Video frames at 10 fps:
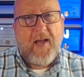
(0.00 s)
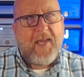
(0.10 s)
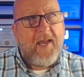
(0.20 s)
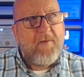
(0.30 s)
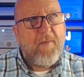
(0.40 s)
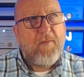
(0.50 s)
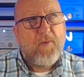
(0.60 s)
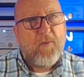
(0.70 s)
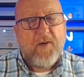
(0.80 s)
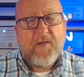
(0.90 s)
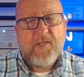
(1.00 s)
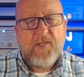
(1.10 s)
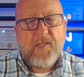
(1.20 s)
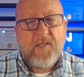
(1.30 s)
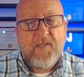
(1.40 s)
I can't remember where
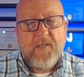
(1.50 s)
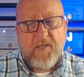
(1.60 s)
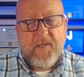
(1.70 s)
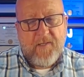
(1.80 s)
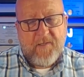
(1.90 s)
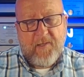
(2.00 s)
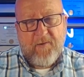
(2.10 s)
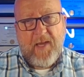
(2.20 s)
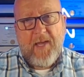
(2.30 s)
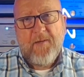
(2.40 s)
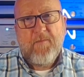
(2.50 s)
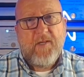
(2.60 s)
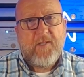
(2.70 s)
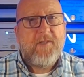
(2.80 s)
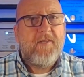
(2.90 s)
she is located,
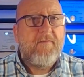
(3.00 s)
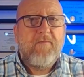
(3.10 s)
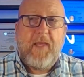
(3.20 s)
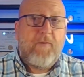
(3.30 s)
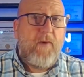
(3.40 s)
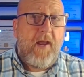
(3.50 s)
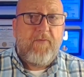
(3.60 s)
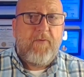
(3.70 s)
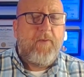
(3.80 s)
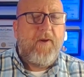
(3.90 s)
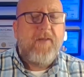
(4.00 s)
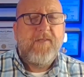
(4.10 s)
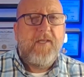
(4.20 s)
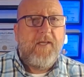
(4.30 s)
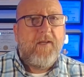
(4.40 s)
but she's like ran for president